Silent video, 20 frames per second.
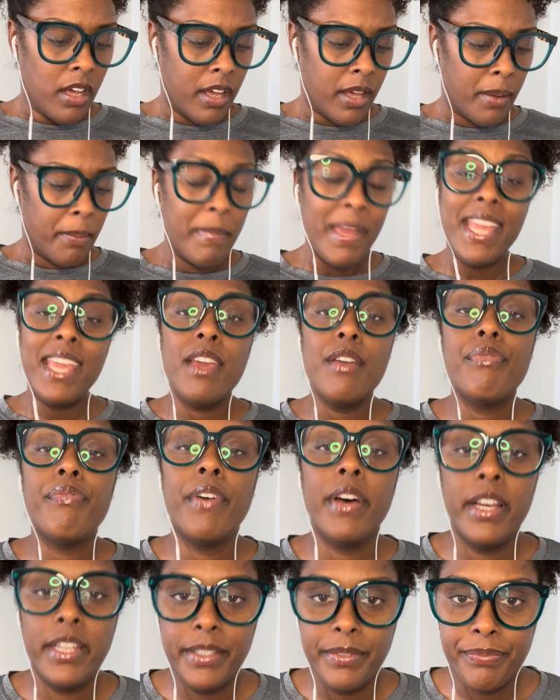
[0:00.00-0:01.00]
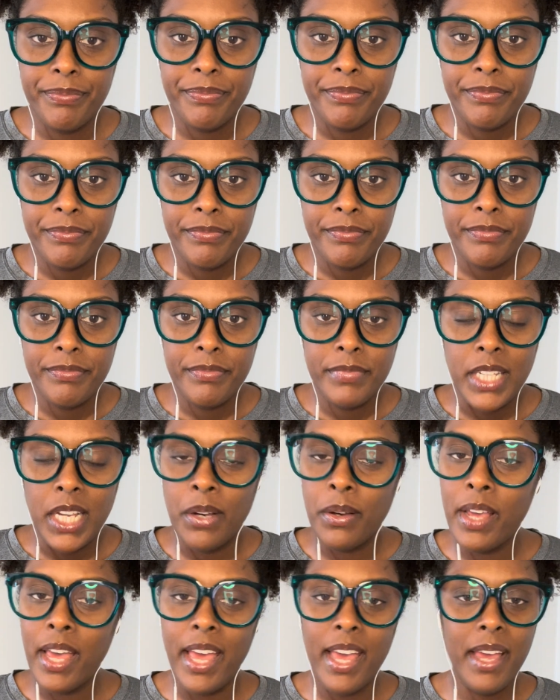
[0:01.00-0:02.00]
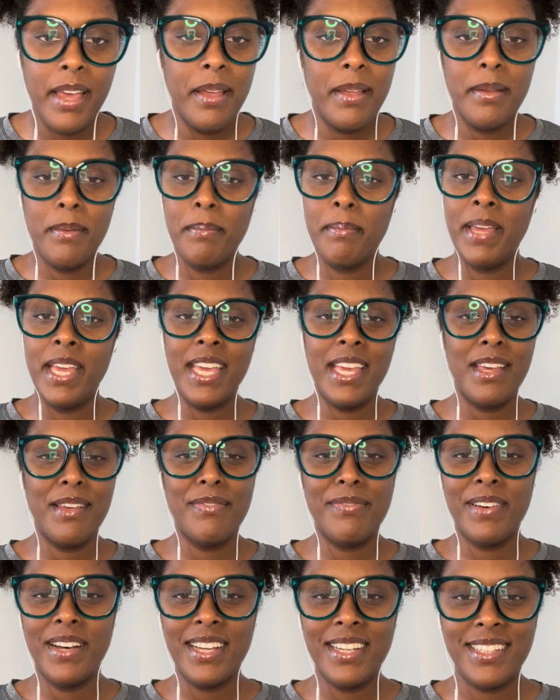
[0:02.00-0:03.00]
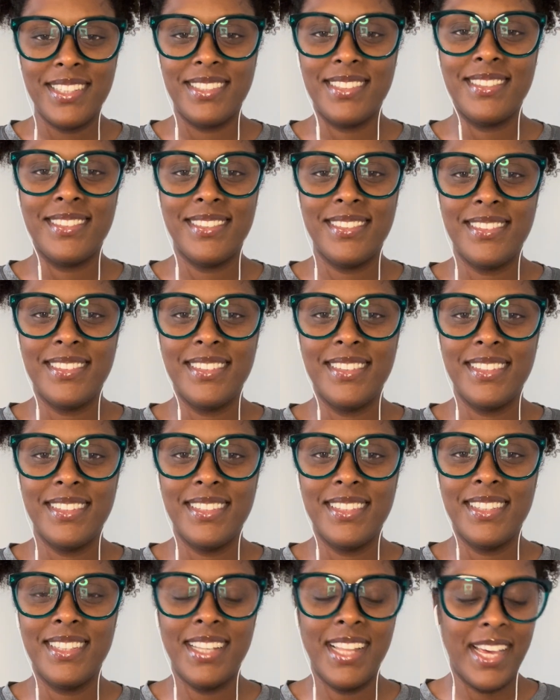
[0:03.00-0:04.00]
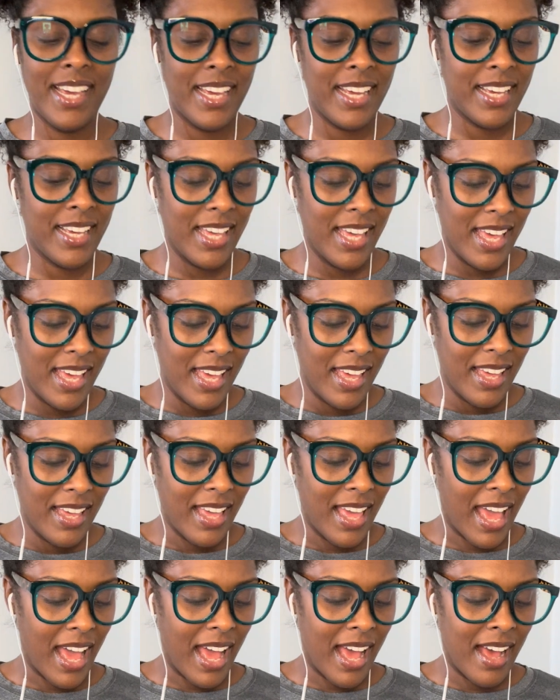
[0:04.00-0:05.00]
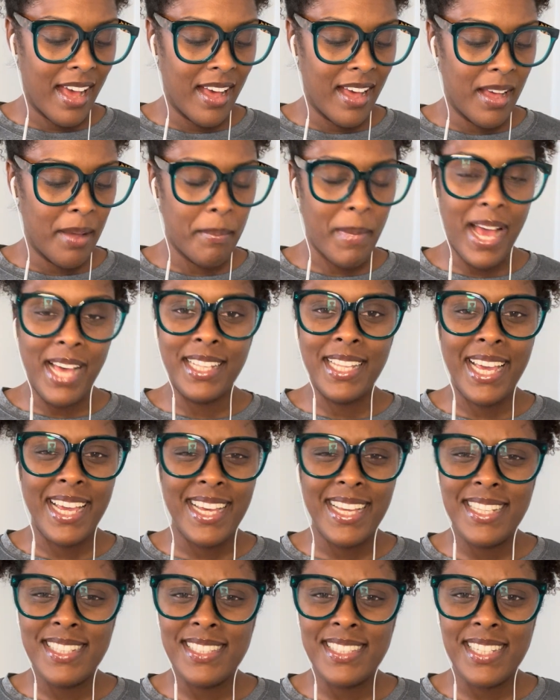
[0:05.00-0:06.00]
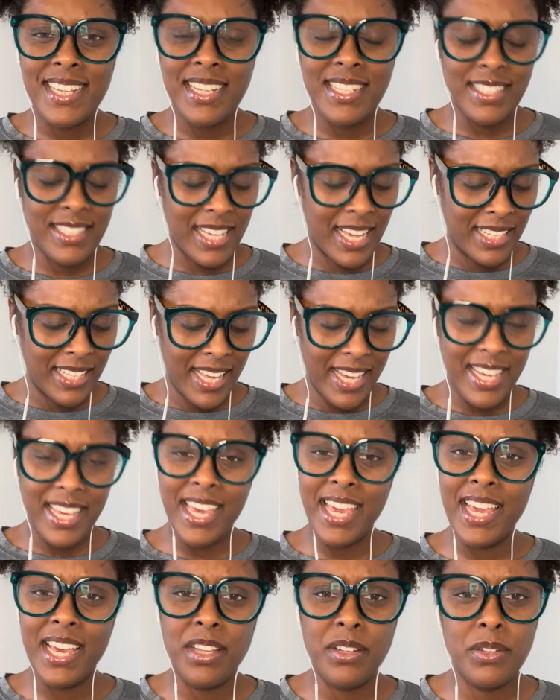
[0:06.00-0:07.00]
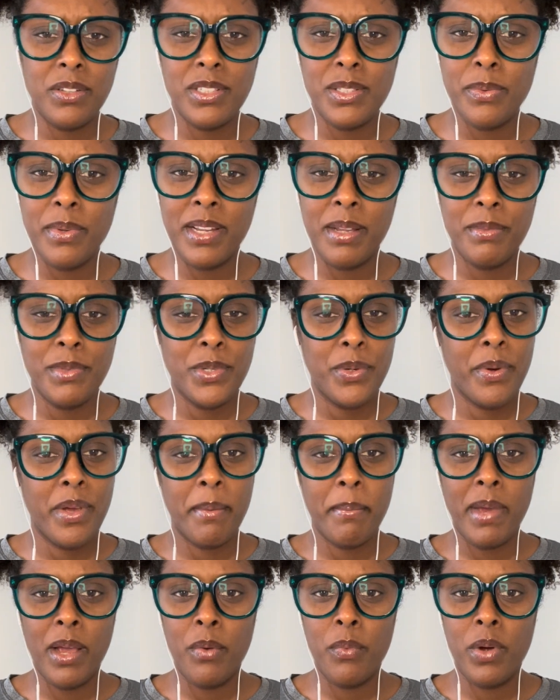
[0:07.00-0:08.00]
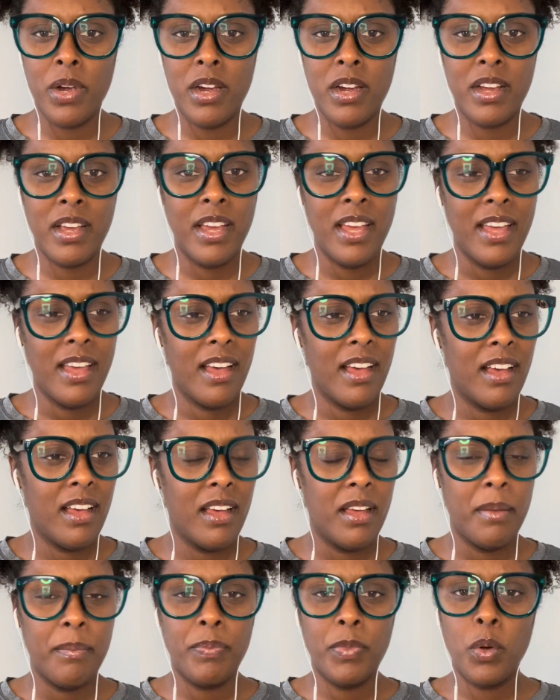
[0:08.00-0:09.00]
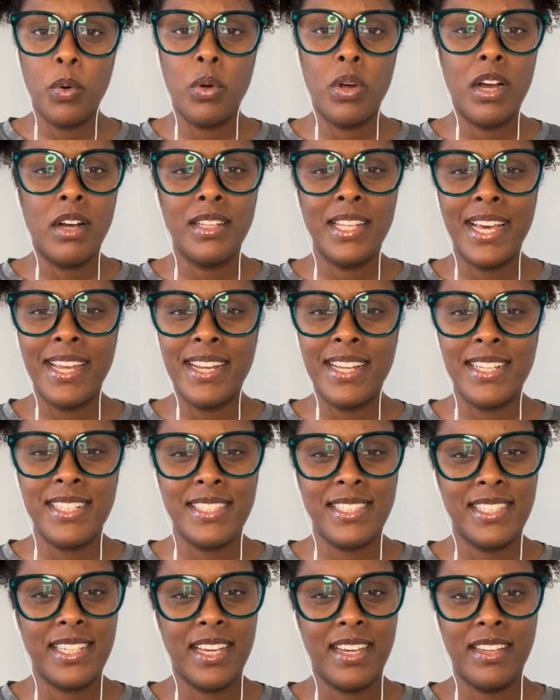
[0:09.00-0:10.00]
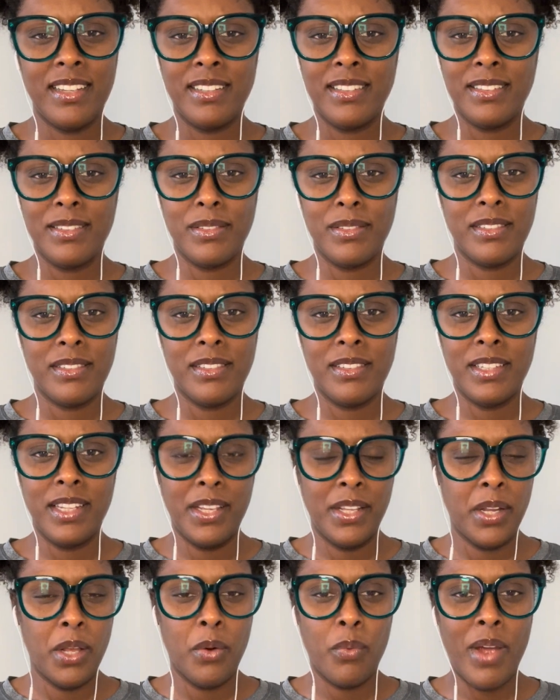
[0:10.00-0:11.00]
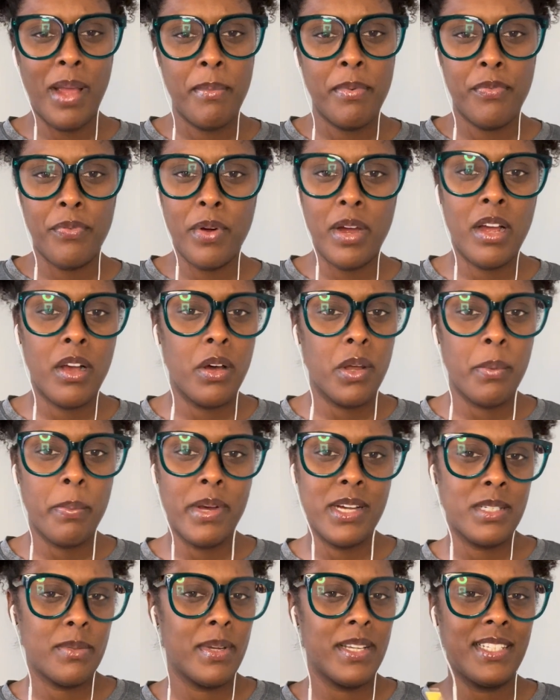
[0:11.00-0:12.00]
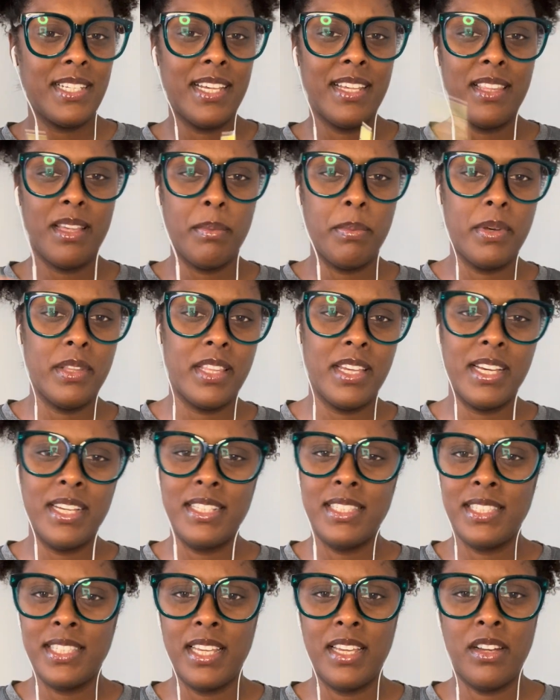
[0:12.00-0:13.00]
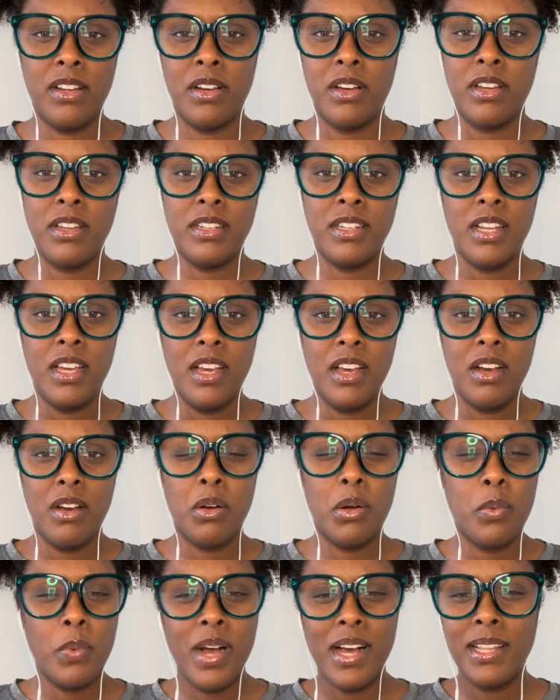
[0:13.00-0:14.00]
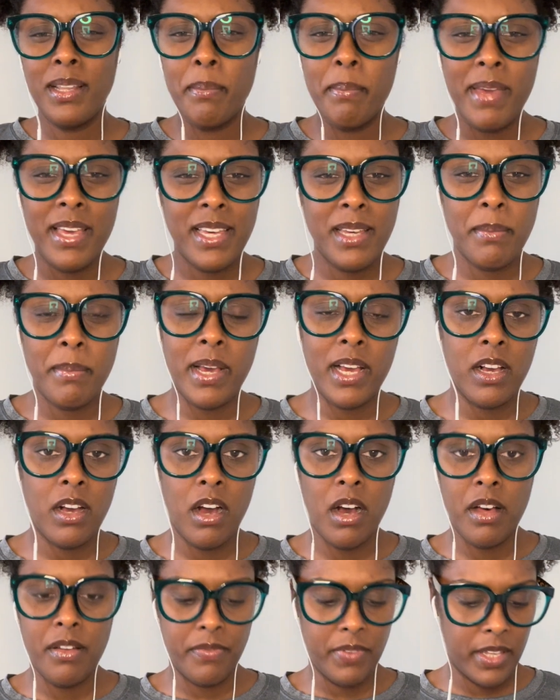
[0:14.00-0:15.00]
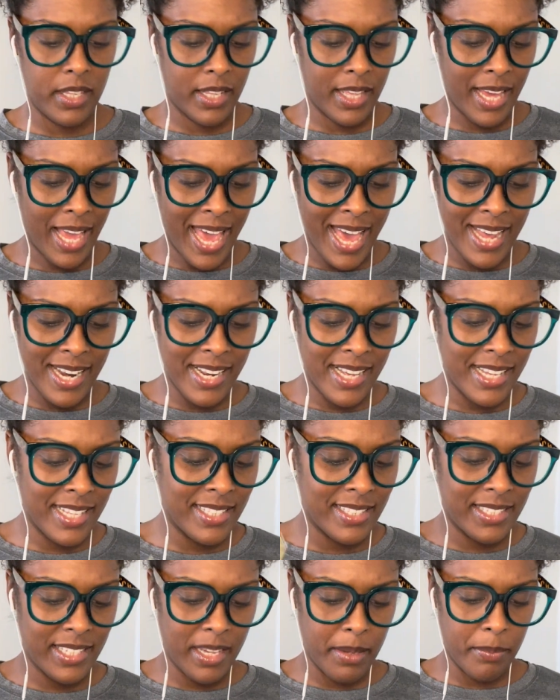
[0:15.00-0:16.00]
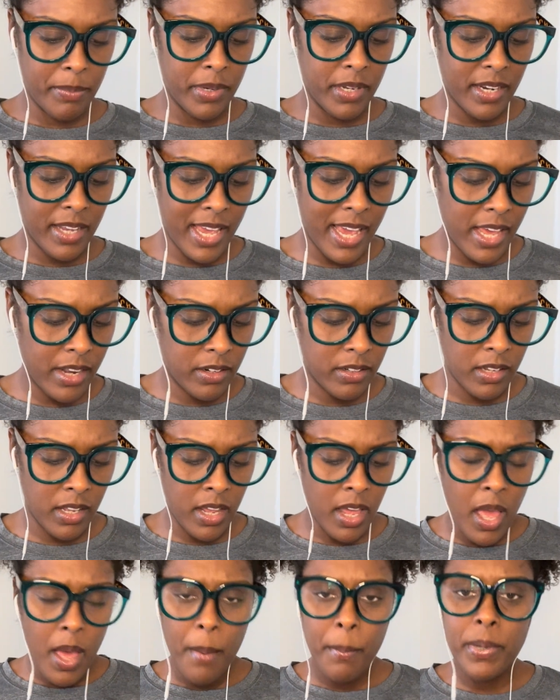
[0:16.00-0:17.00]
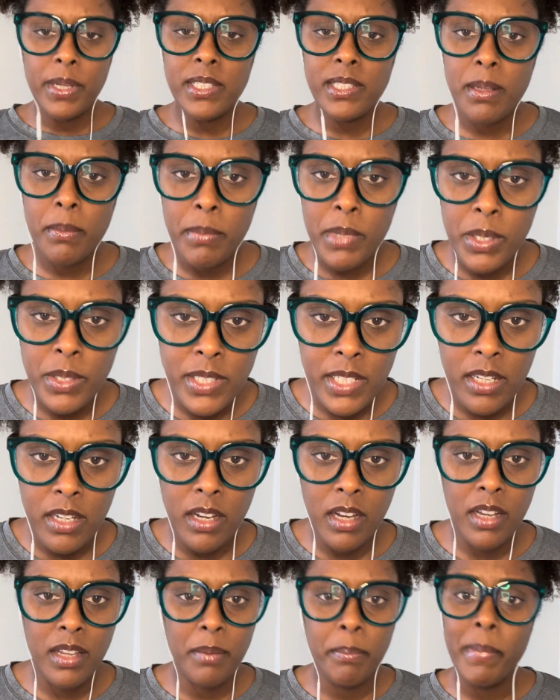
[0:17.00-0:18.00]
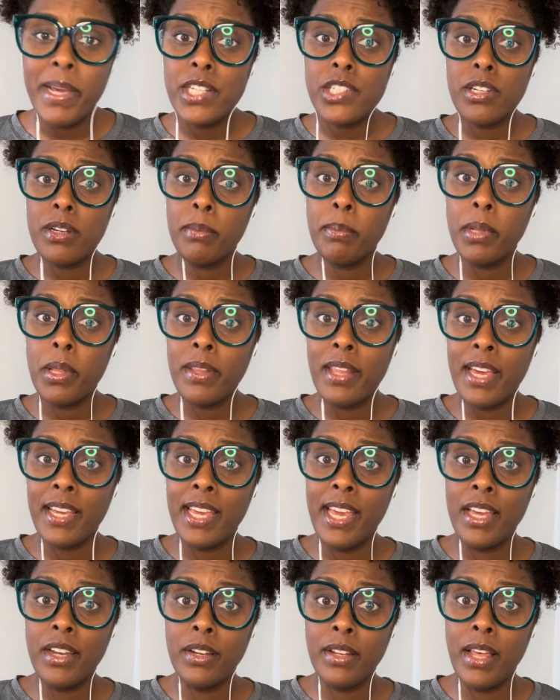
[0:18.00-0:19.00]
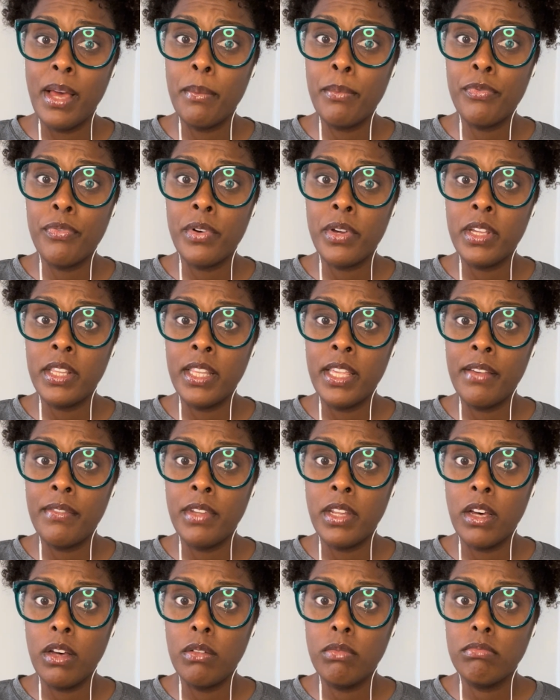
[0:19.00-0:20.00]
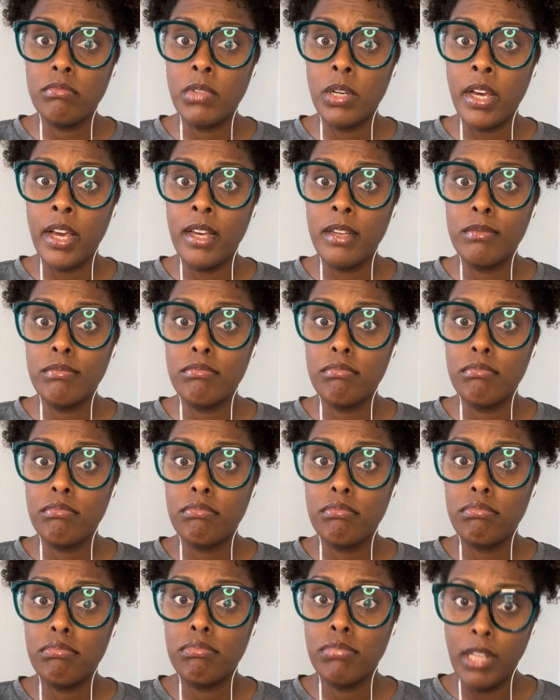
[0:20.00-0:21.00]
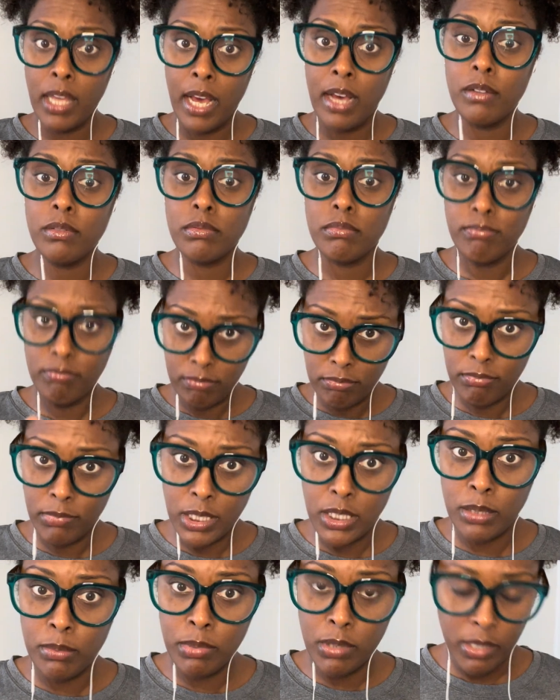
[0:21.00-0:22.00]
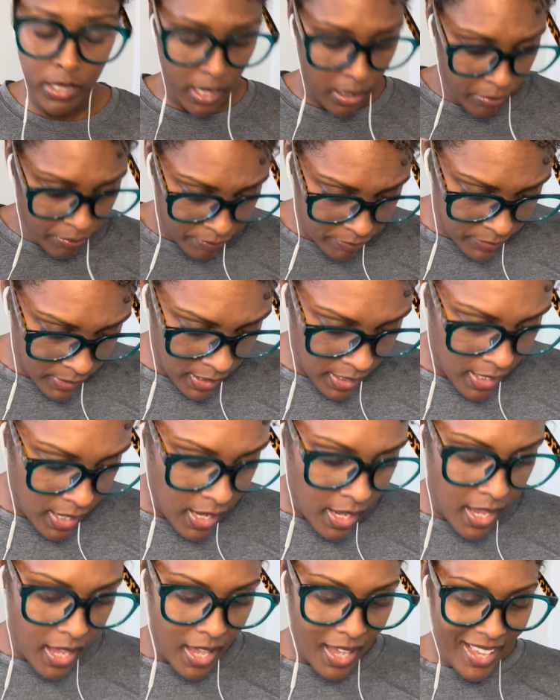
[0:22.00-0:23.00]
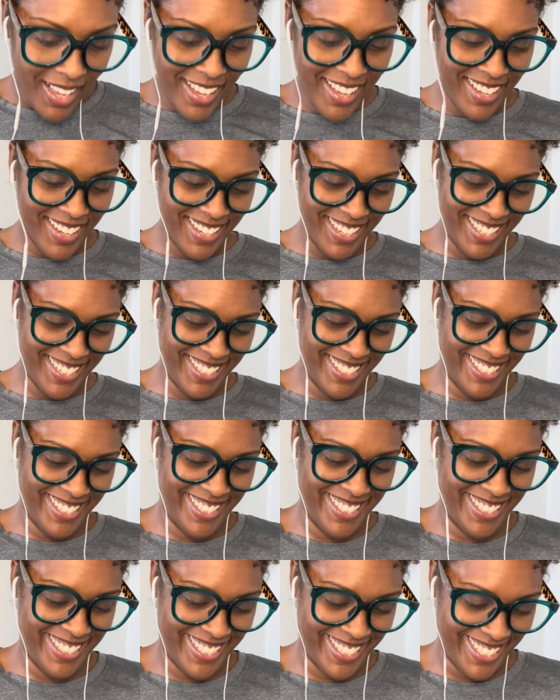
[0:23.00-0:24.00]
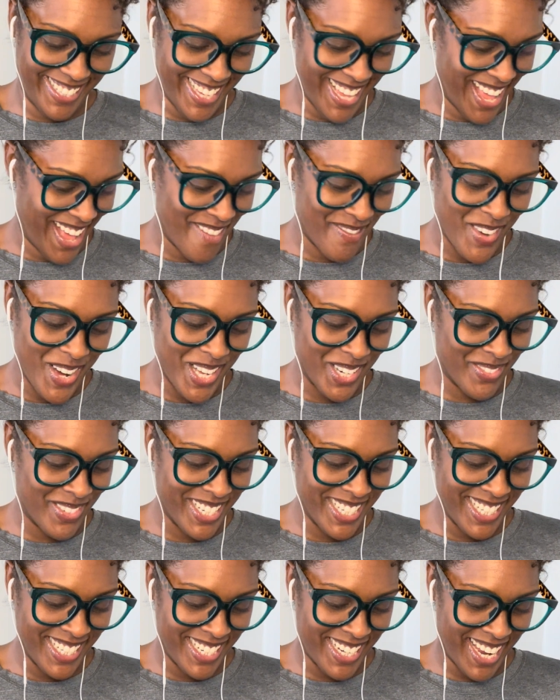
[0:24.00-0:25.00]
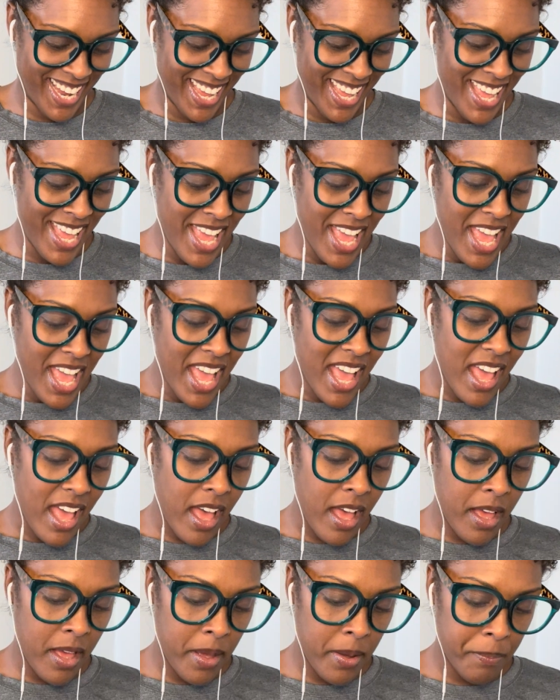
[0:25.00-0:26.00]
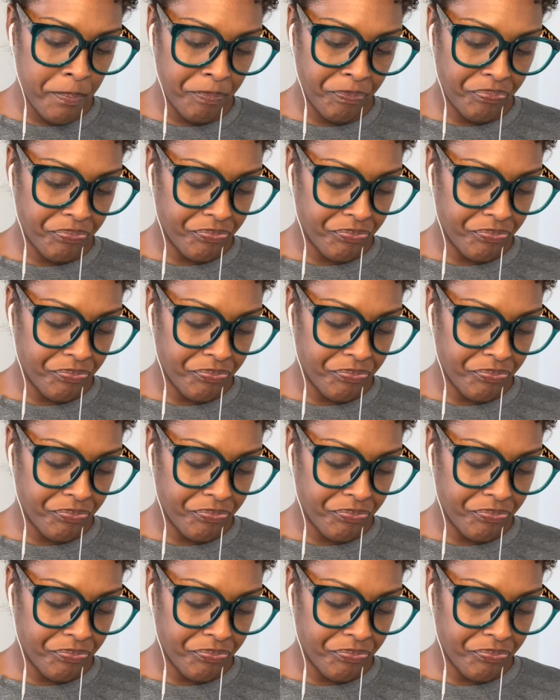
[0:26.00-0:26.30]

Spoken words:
make it fun. Okay? Make it fun. Like, I light incense. I light candles when I'm doing my work. Or I'll light an incense, right before I go to brush my teeth, I put the incense on. Or while I'm making my coffee. Like, add an incense, put a candle on, put some music on. Make sure to blow that candle out before you leave, though. Okay? The house. Make sure you blow it out. Yeah, I'm on one today. Um,